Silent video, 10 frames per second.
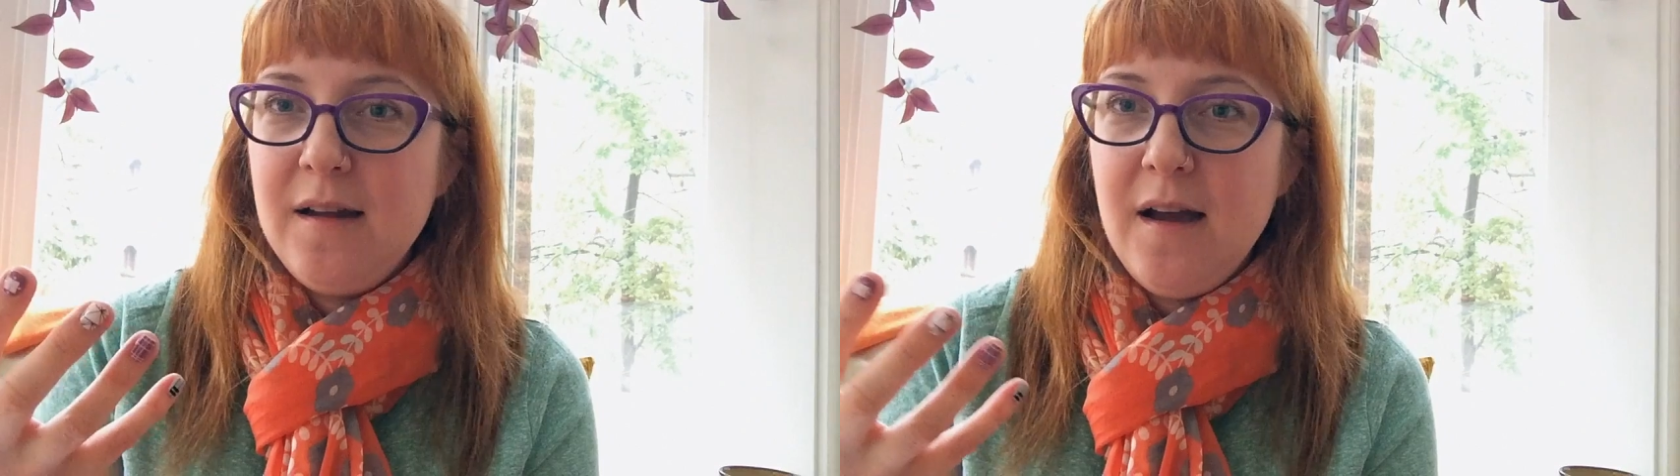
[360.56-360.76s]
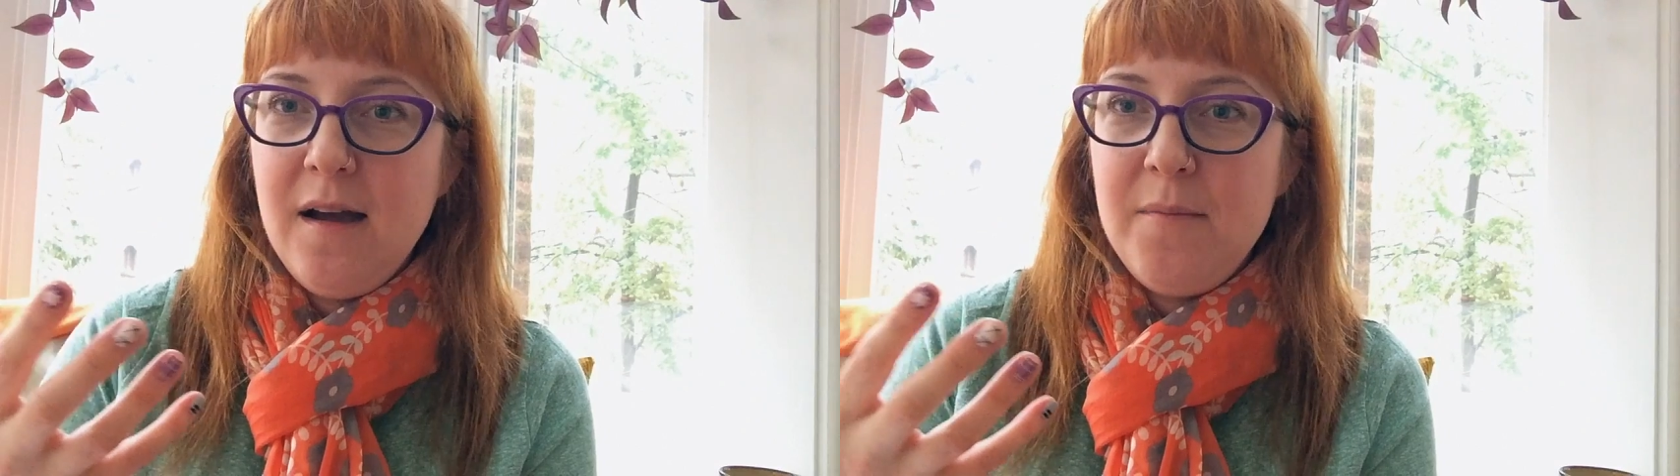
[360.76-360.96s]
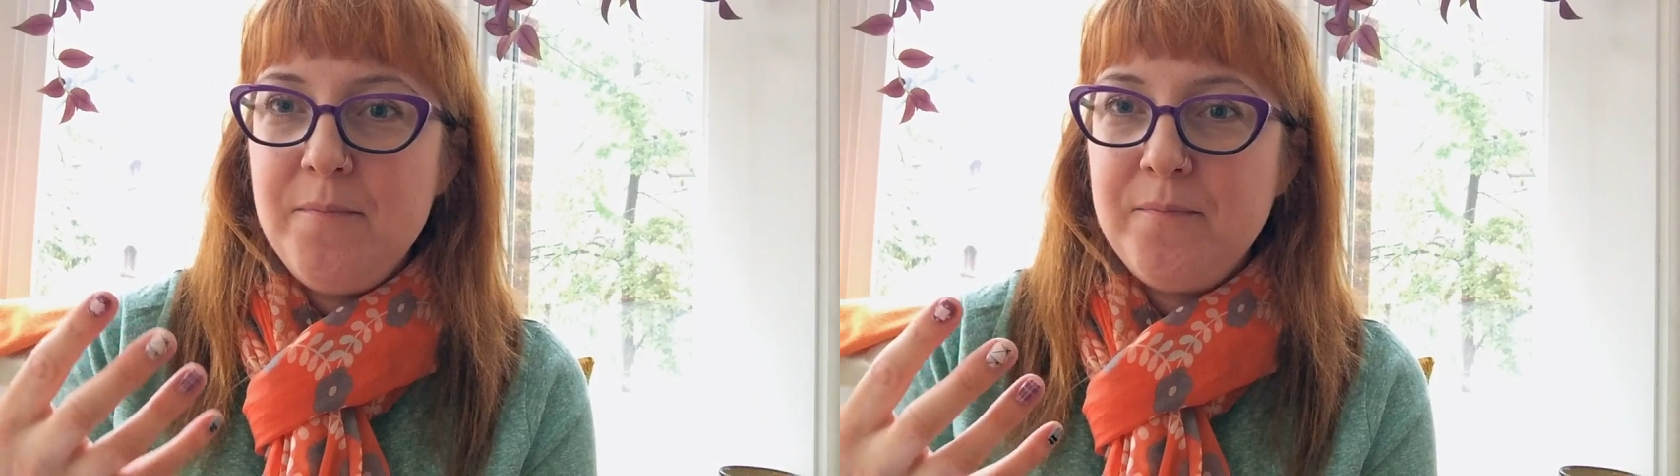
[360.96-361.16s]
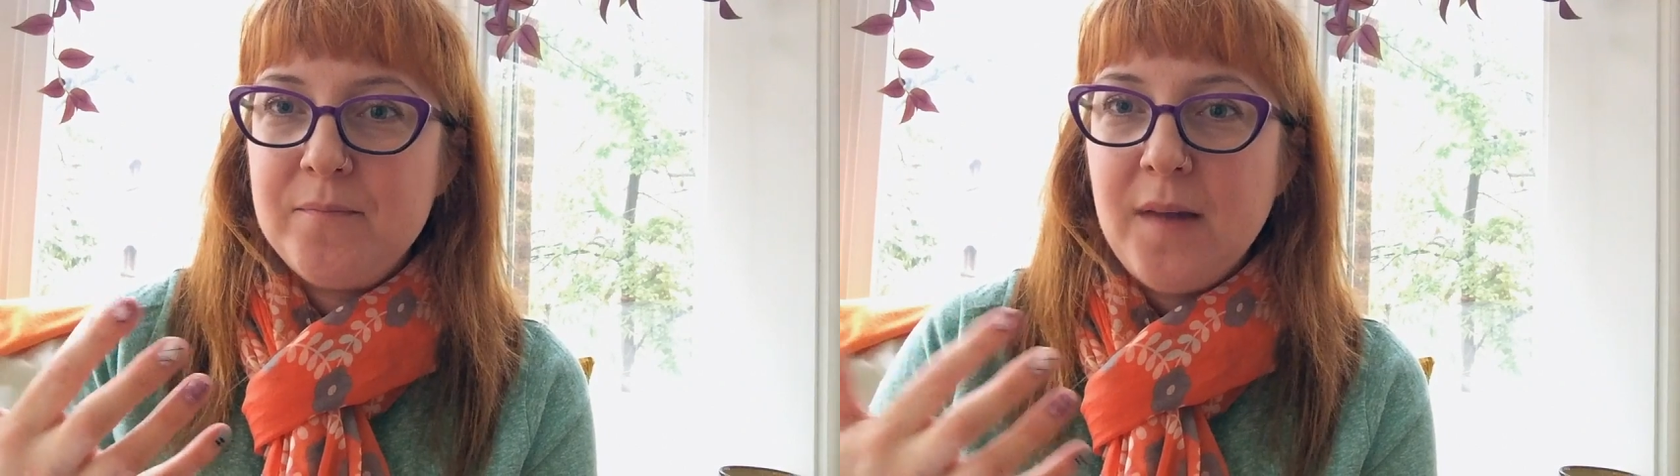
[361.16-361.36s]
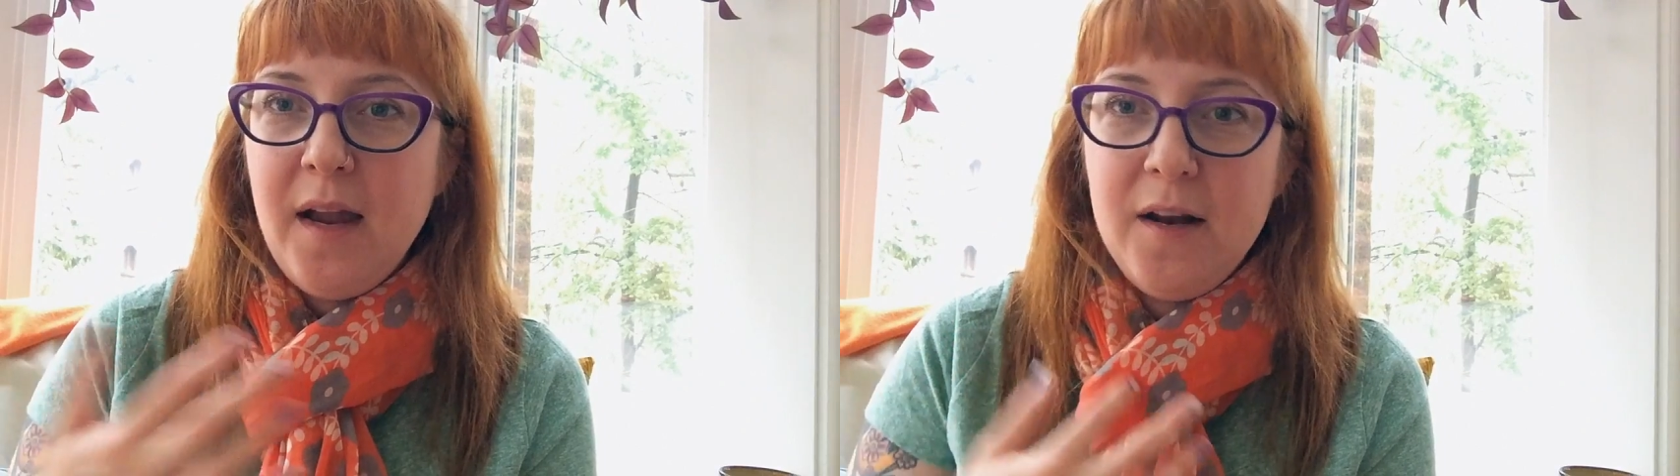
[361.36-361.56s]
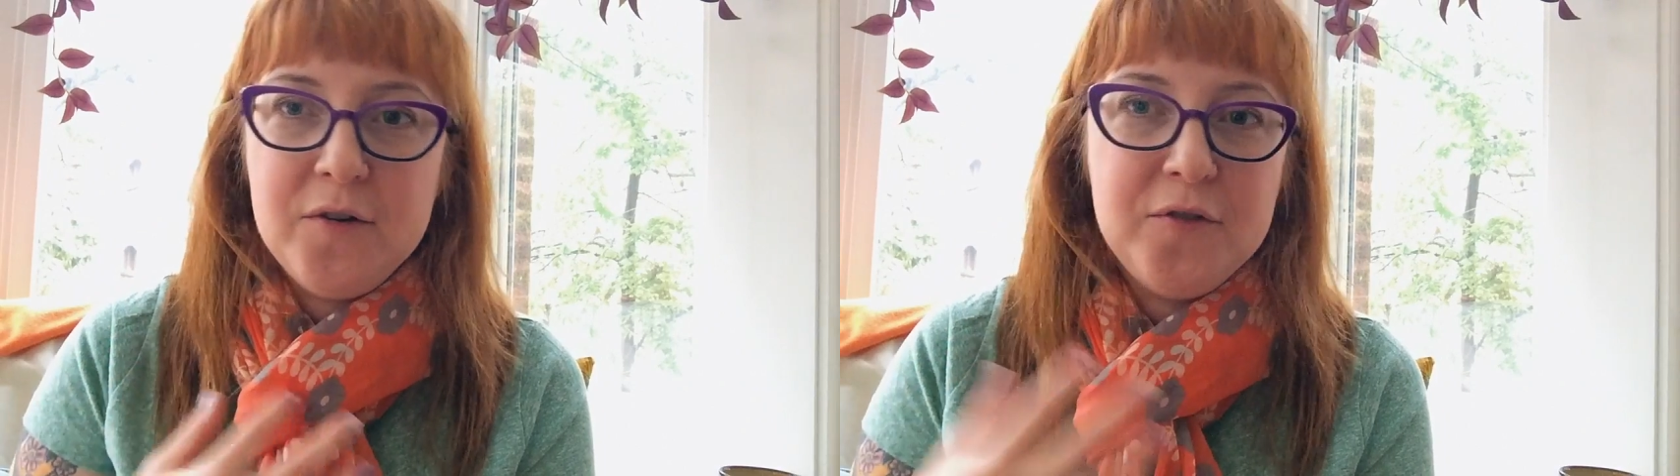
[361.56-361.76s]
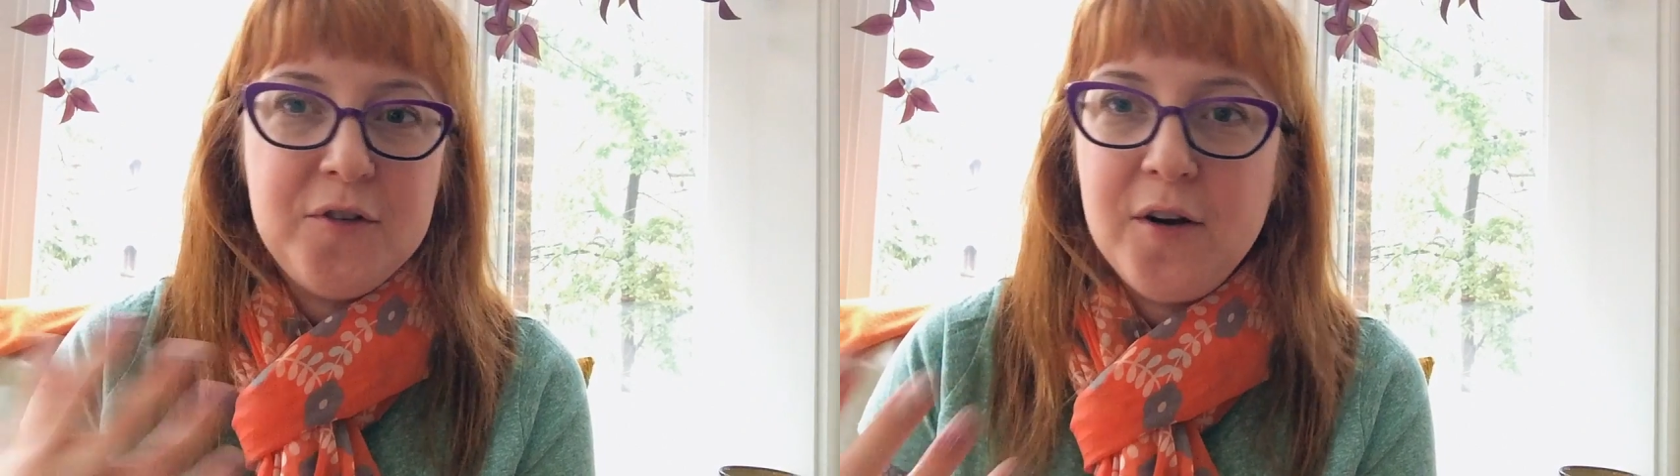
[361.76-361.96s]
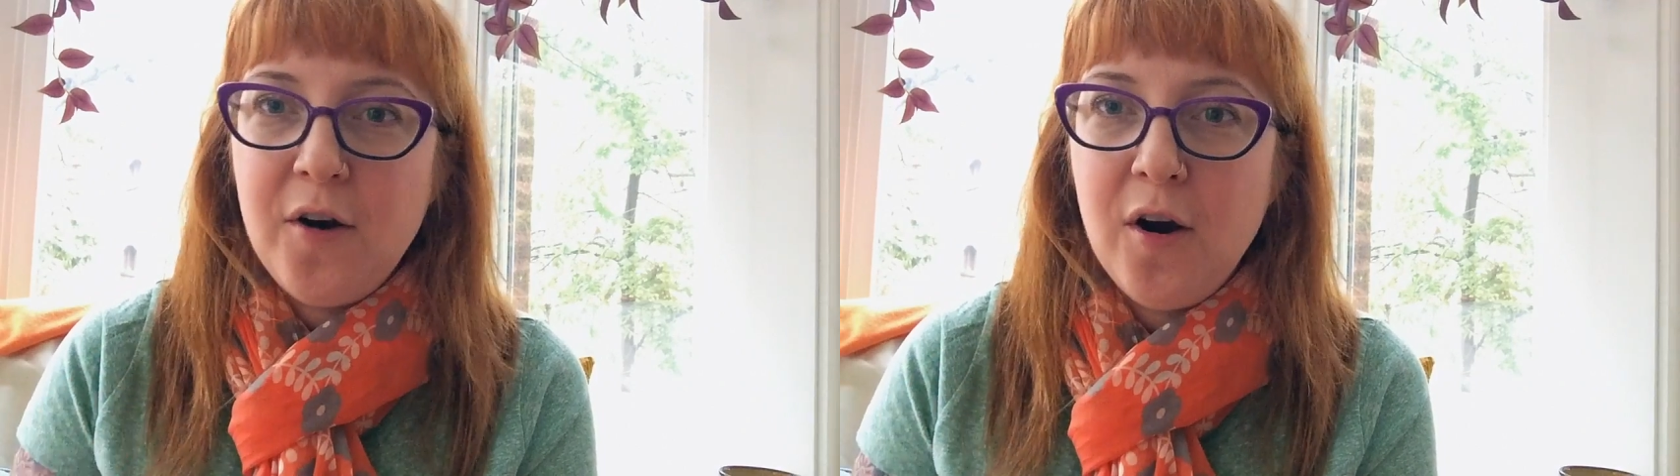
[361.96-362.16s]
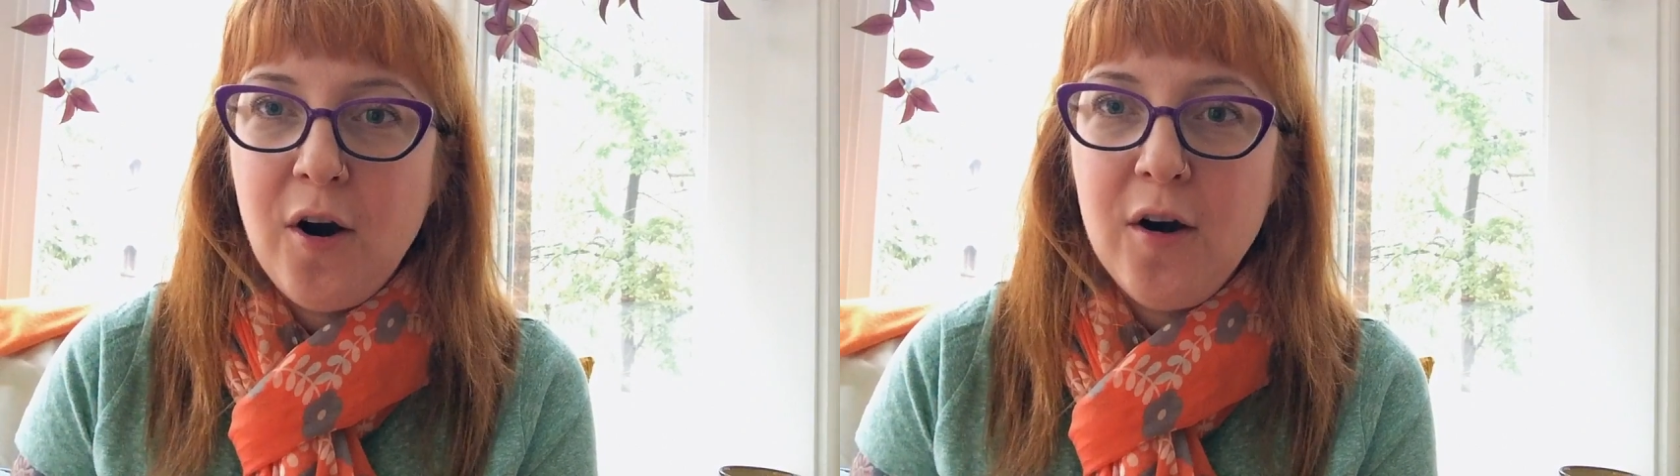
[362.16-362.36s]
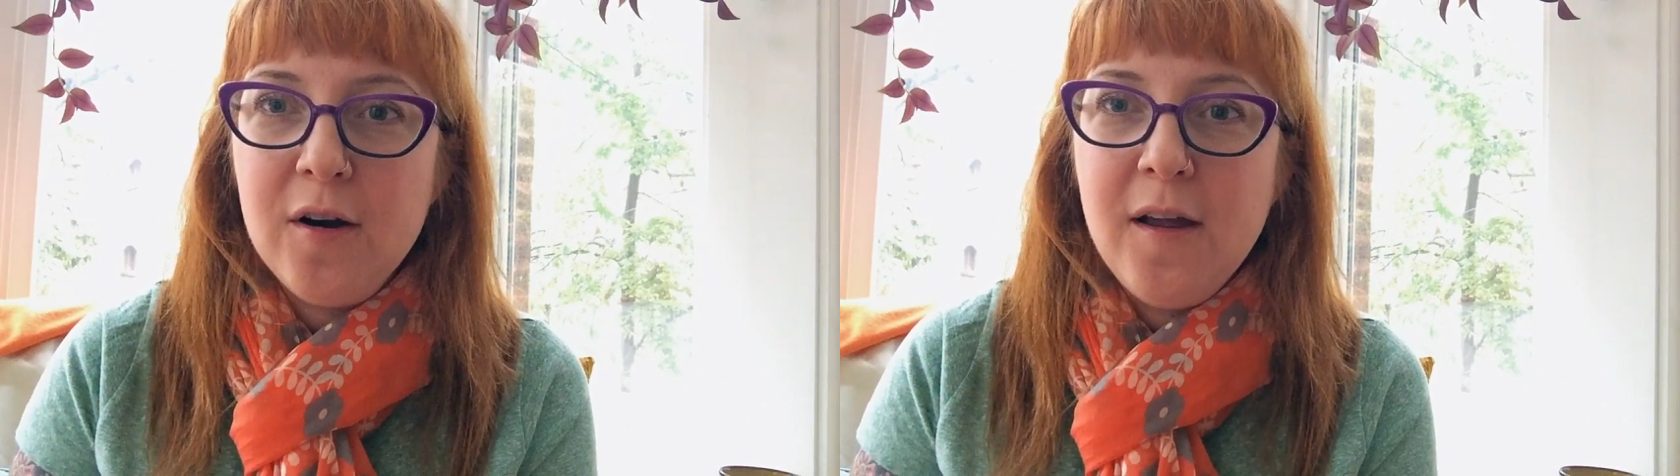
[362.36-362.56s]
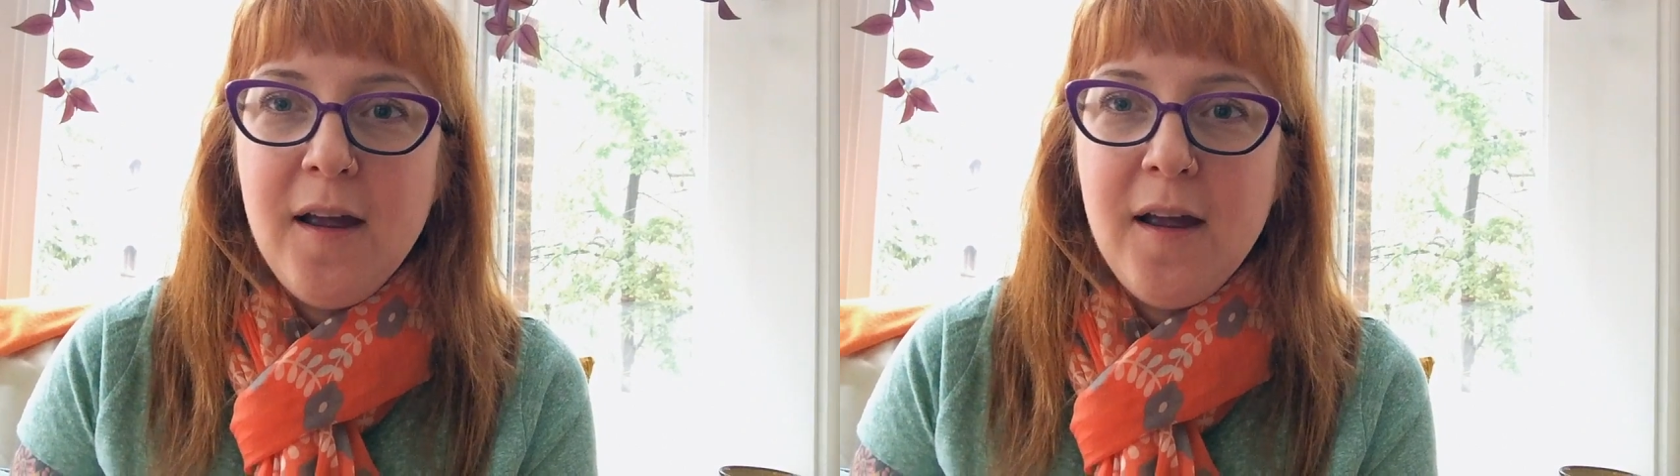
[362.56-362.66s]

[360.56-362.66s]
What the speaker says: I understood her,